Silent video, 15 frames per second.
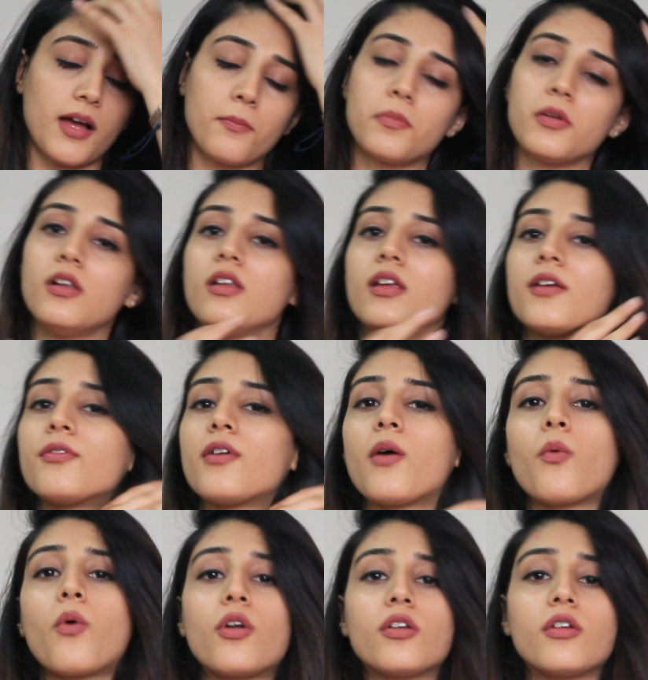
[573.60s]
example, if
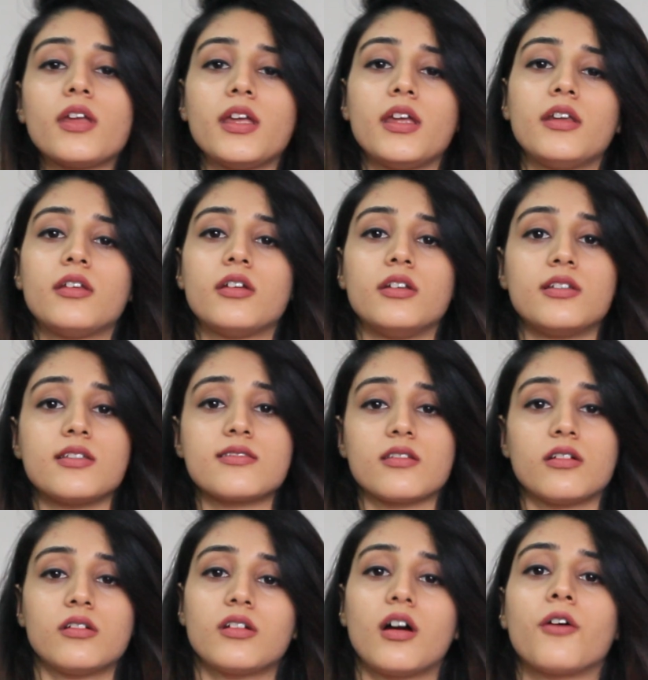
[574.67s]
I want to eat
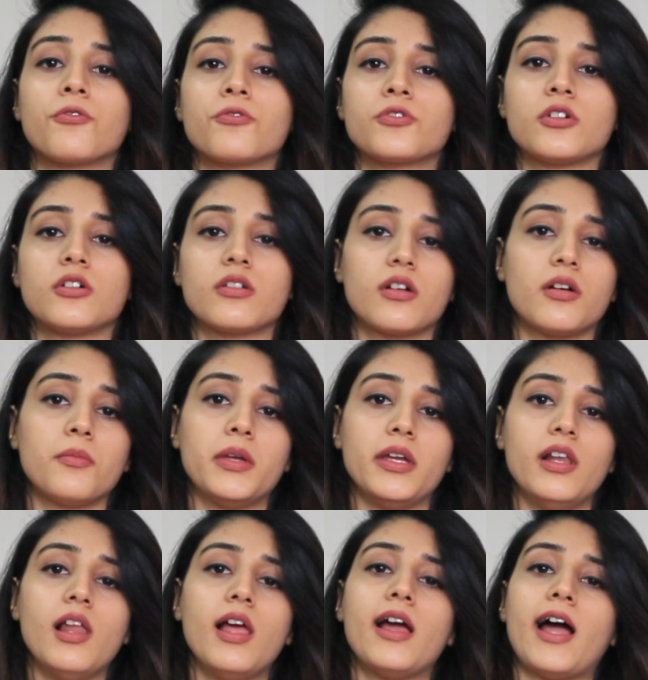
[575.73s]
dessert after a
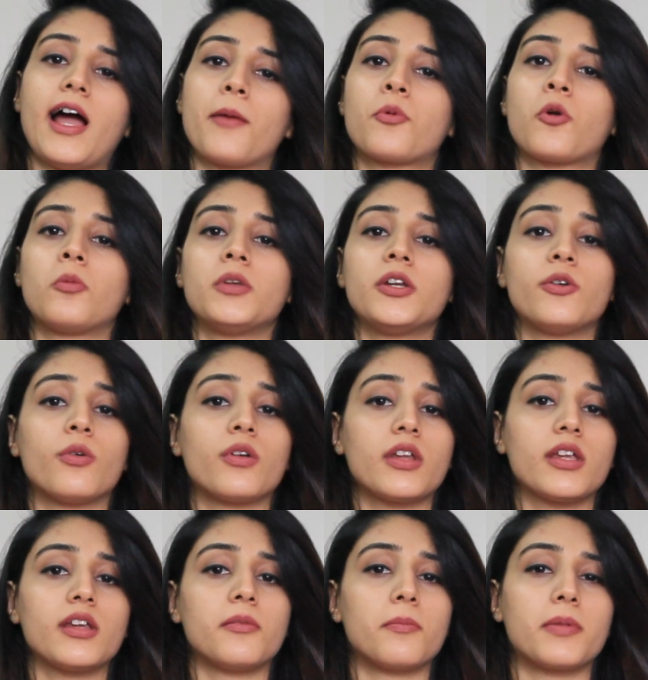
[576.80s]
meal, I probably don't
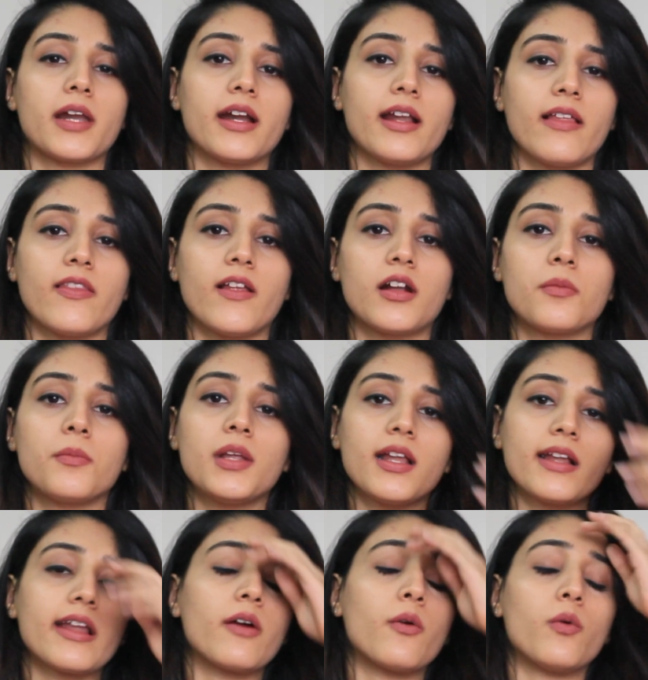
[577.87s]
eat bread at that meal
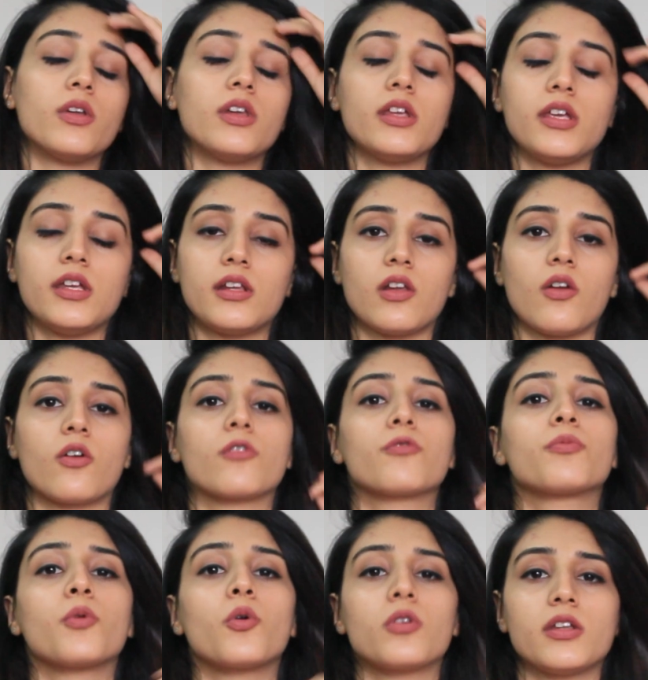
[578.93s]
and I only eat a lot
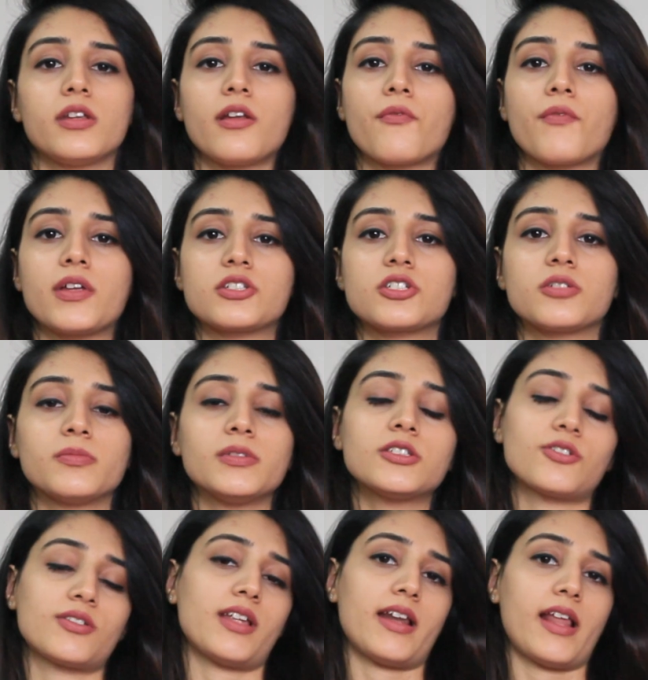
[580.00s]
of protein and
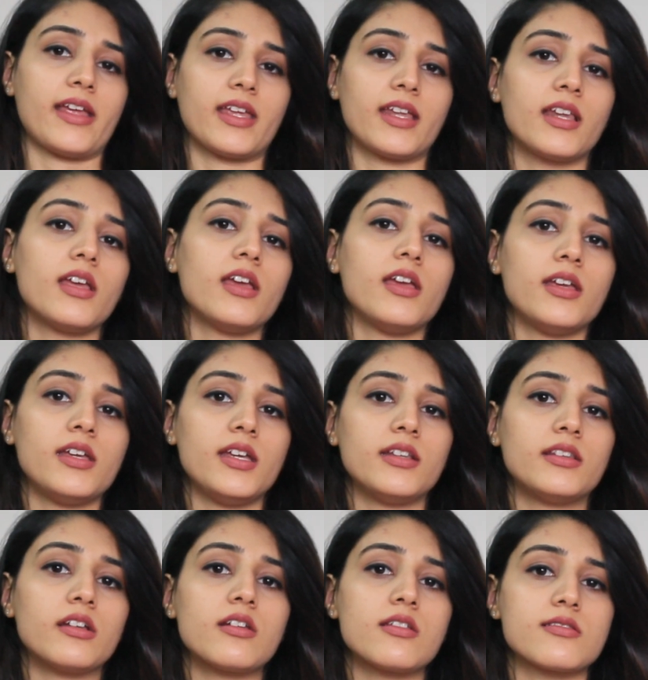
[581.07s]
vegetables so that I can
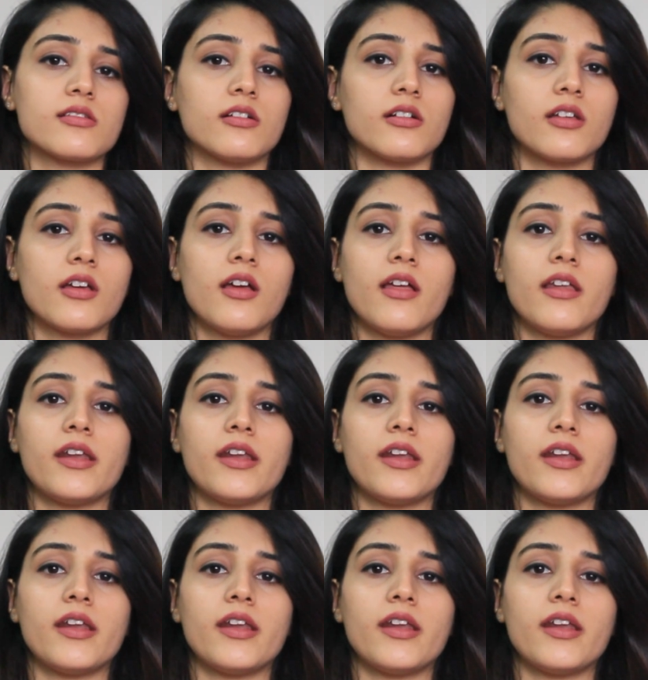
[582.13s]
eat the dessert.